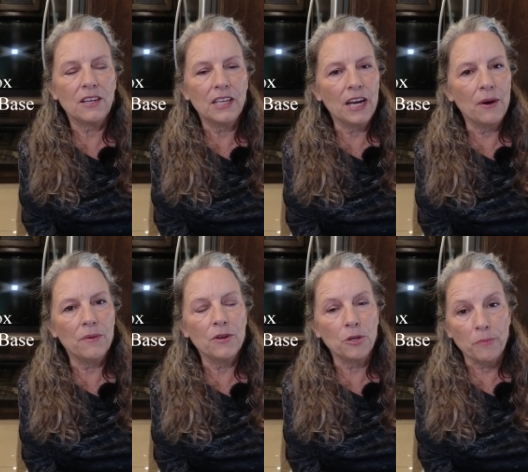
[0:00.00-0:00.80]
you
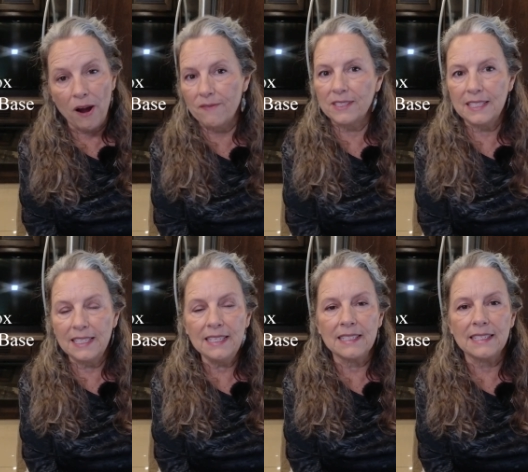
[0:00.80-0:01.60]
know, your
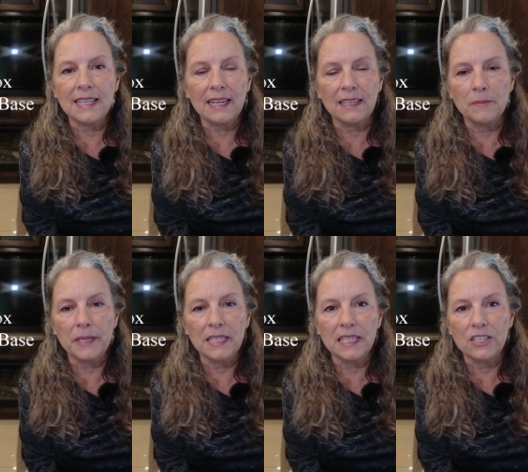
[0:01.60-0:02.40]
privacy. Is that going to
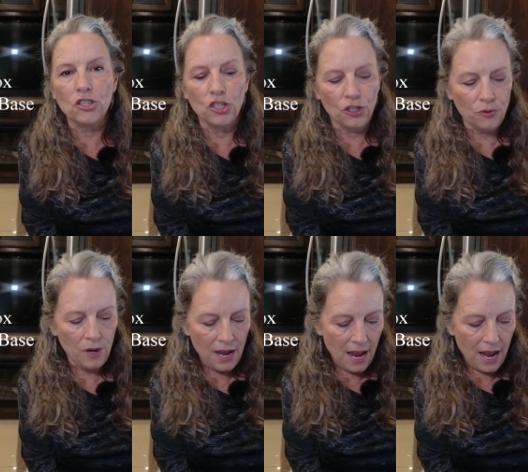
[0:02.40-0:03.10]
be an issue?